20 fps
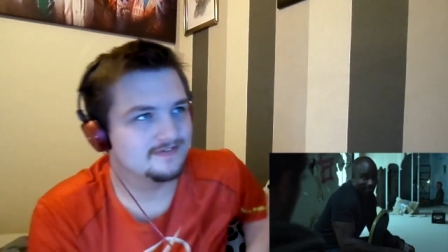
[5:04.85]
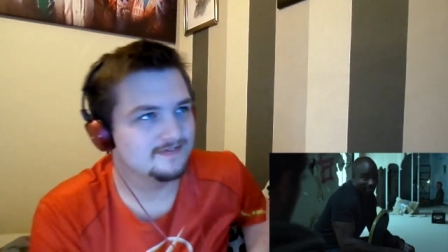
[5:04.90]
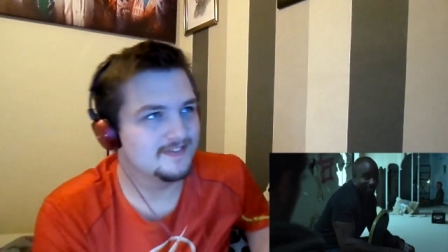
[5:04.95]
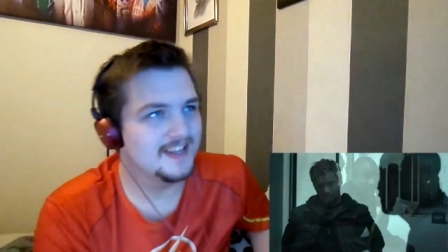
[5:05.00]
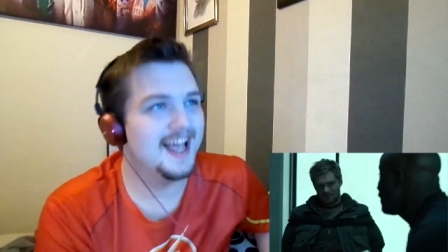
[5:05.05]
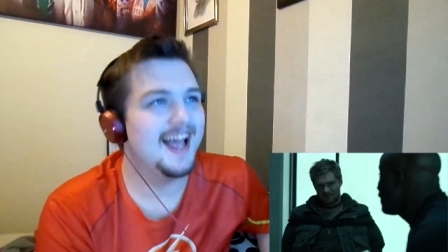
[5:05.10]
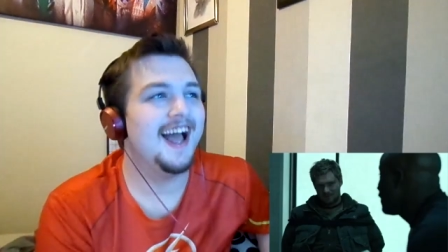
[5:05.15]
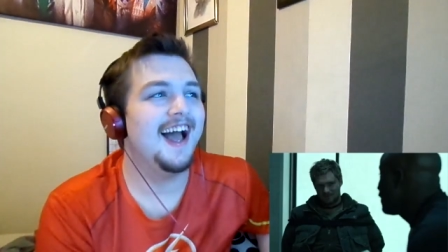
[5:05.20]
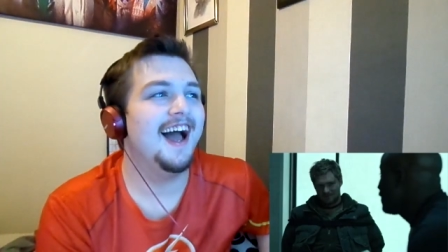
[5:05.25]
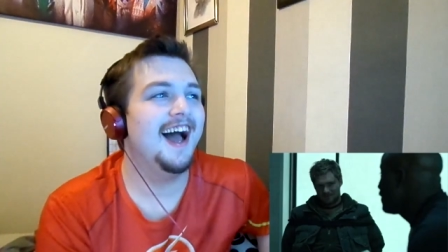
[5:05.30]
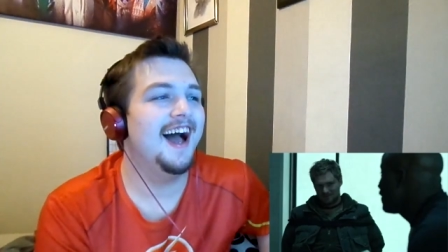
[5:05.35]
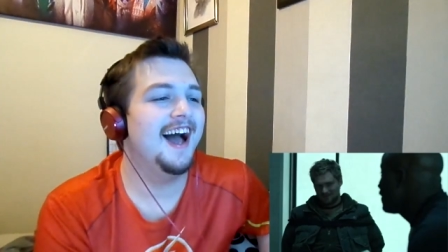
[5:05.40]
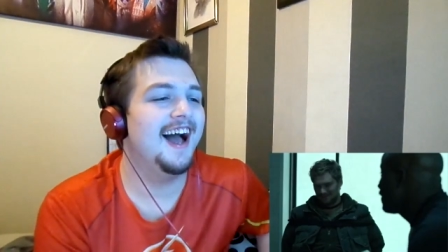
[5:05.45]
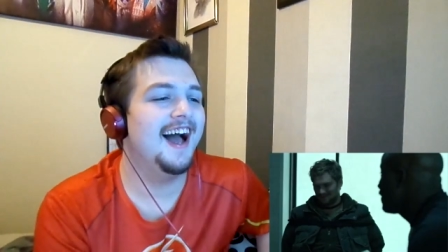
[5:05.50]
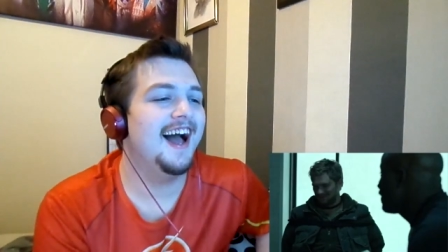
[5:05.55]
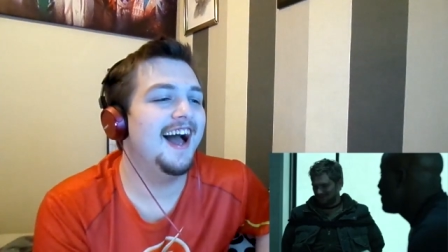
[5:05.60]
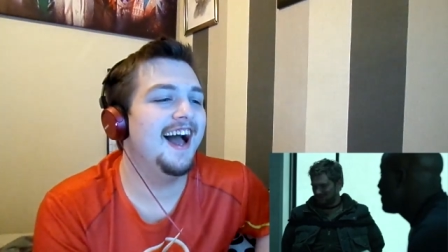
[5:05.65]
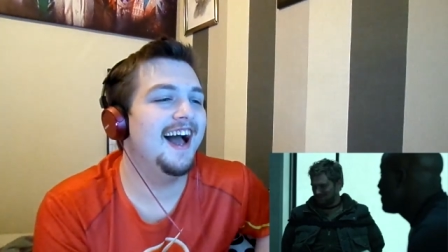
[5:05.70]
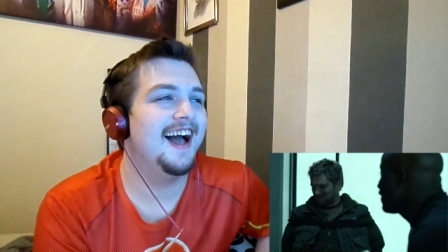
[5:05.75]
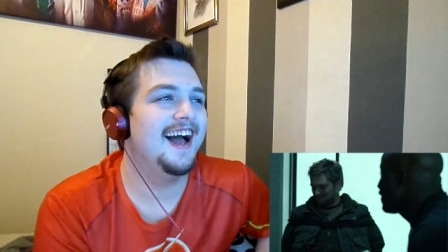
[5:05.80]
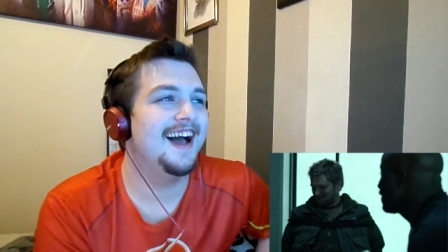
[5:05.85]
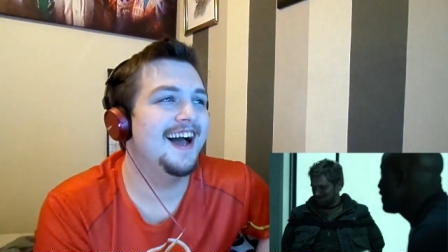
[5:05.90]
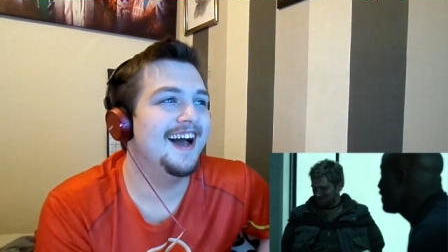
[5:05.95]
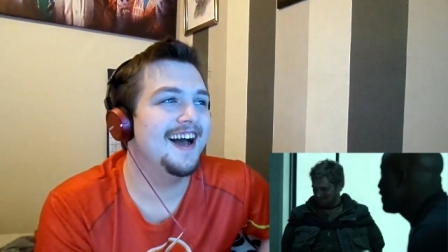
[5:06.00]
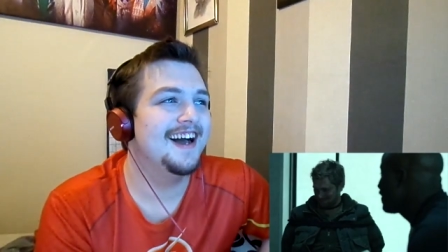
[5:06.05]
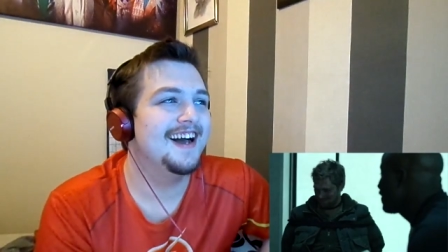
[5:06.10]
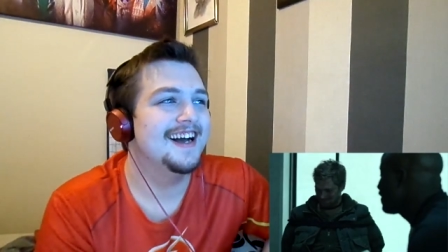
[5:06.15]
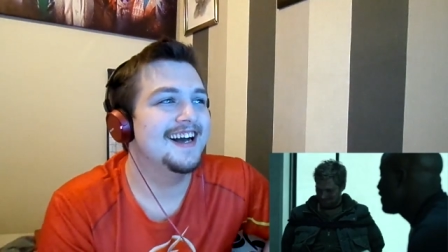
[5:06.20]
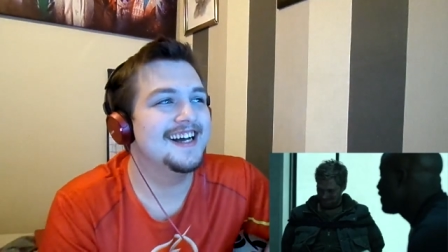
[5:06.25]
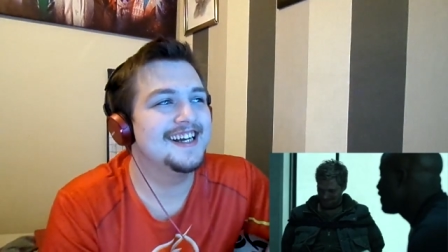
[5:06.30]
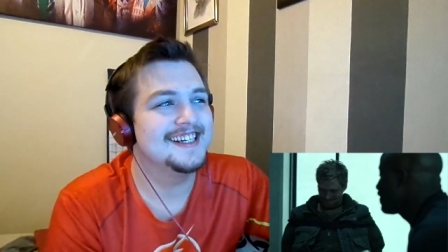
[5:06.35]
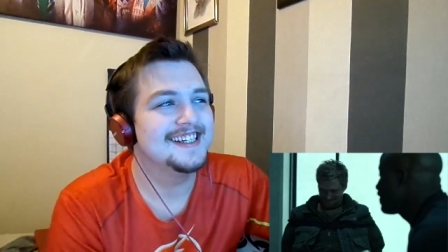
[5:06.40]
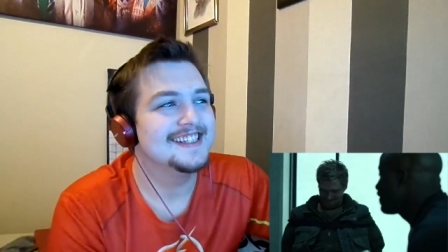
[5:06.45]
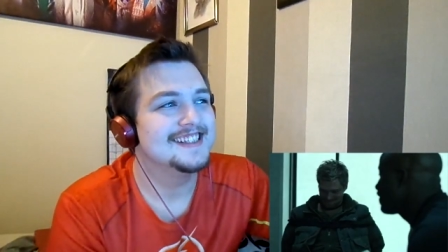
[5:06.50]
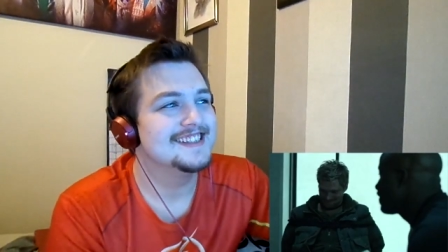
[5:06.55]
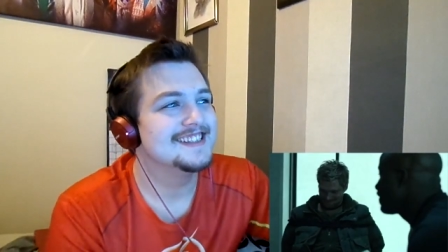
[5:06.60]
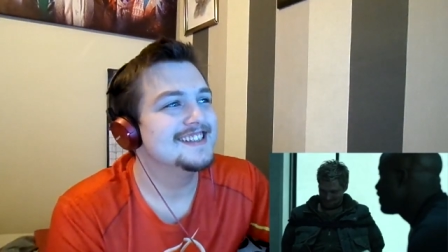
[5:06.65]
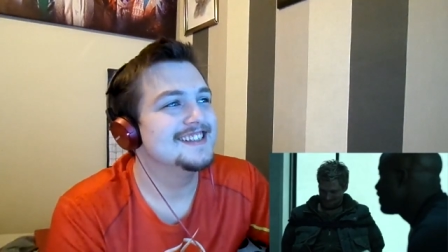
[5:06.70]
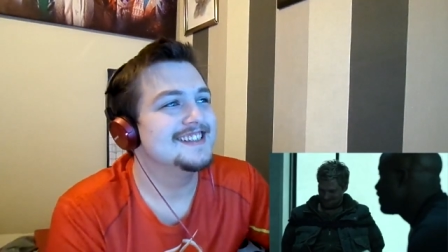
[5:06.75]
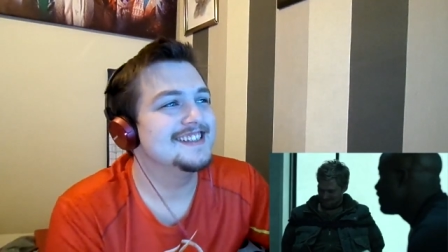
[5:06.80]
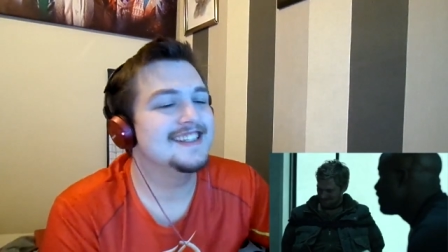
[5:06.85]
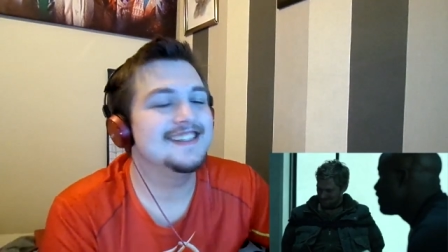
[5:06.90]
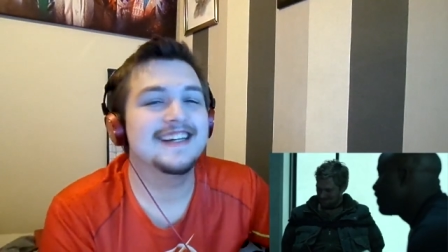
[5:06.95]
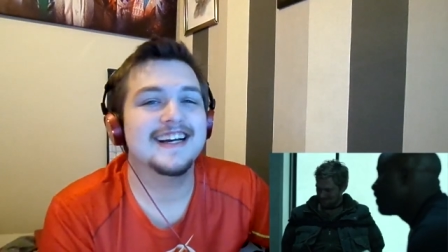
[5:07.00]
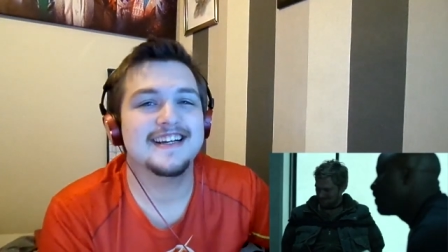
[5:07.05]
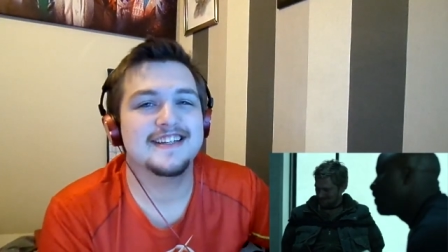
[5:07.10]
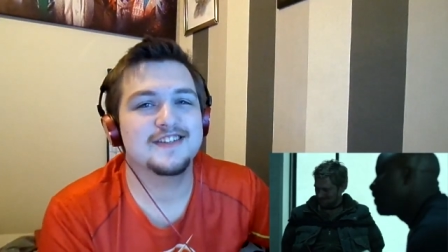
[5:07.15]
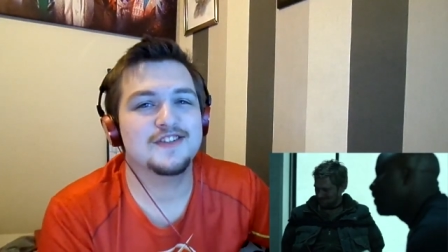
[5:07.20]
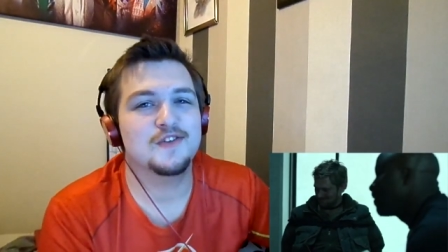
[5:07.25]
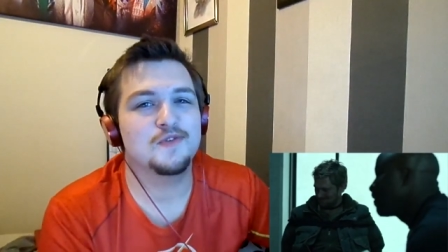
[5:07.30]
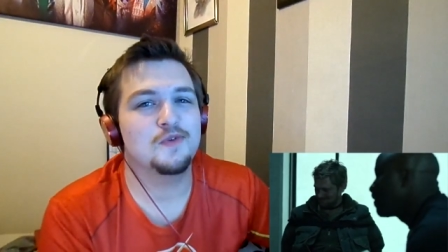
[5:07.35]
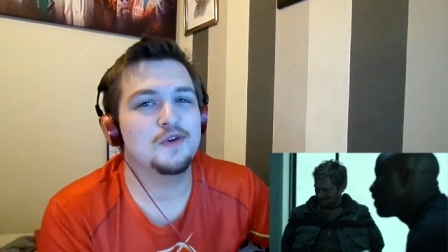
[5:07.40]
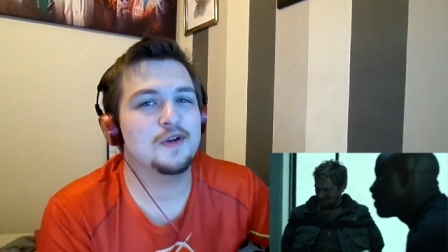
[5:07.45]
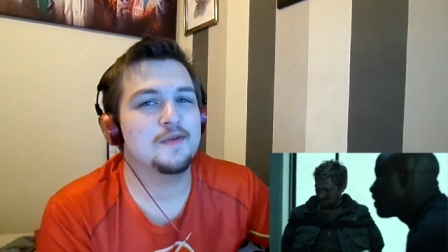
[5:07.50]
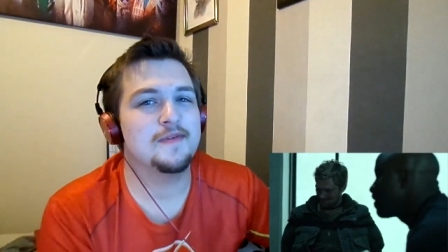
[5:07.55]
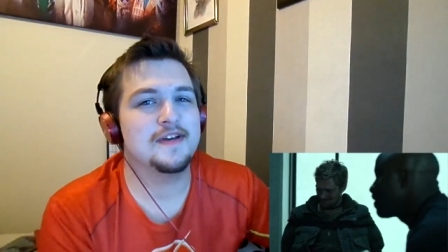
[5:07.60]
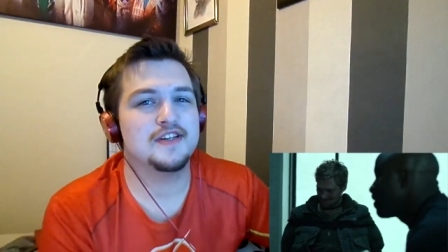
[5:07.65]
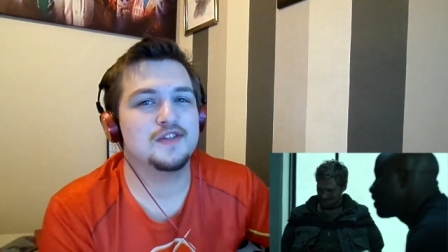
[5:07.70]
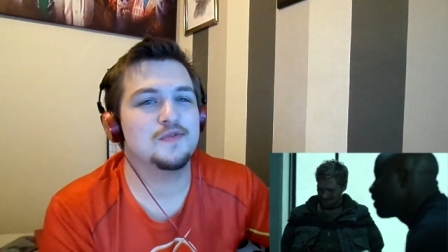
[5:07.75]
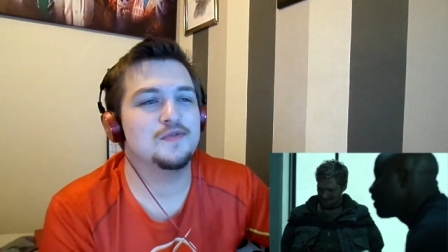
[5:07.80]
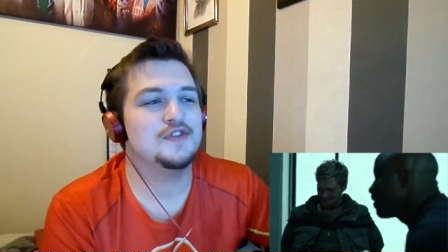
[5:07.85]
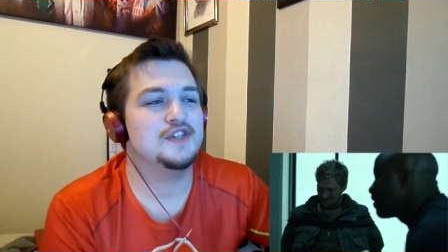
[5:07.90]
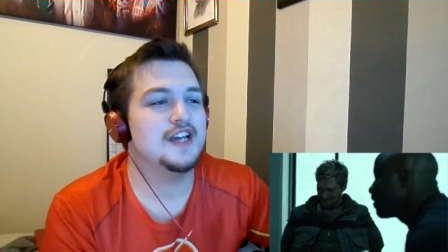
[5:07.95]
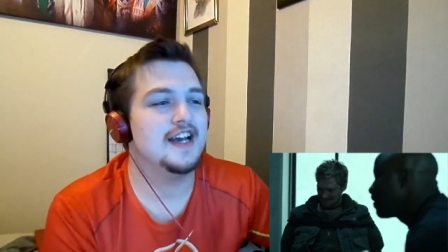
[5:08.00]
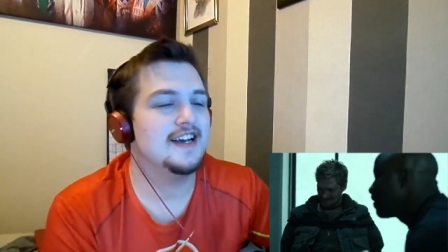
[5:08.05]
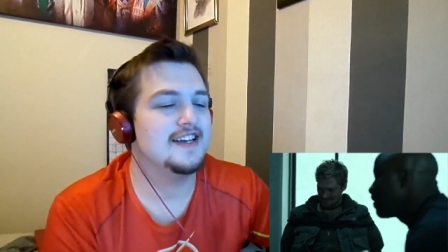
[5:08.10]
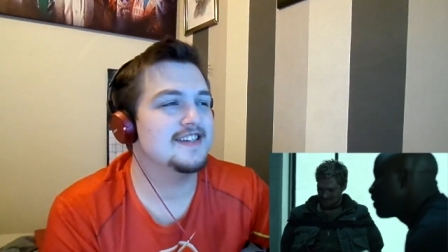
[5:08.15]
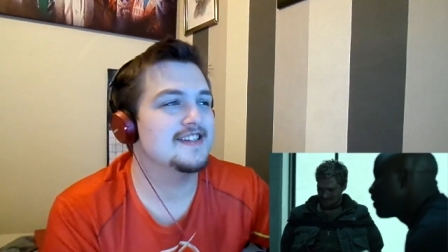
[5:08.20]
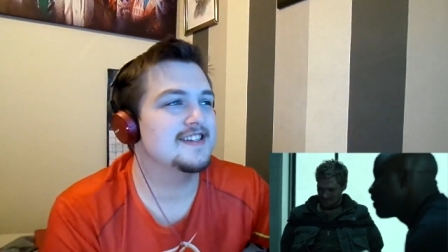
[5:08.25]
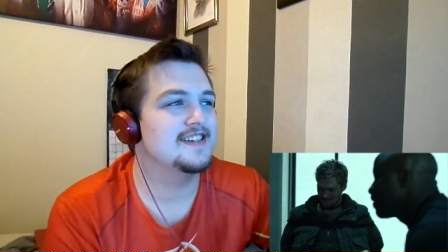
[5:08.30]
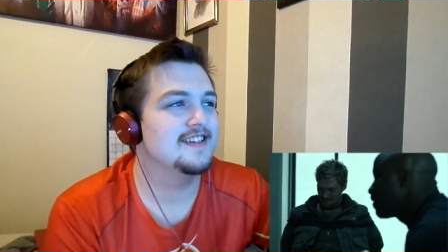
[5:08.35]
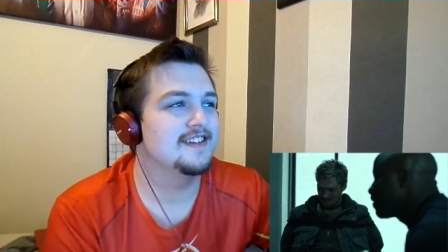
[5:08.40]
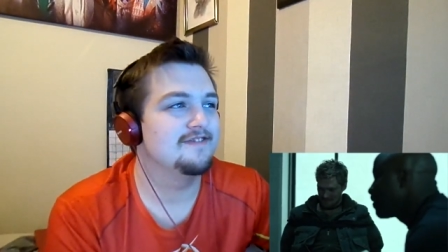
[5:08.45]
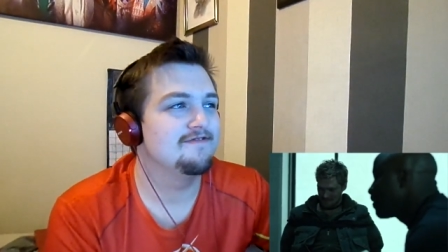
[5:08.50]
yeah, I still want to mess with Jess.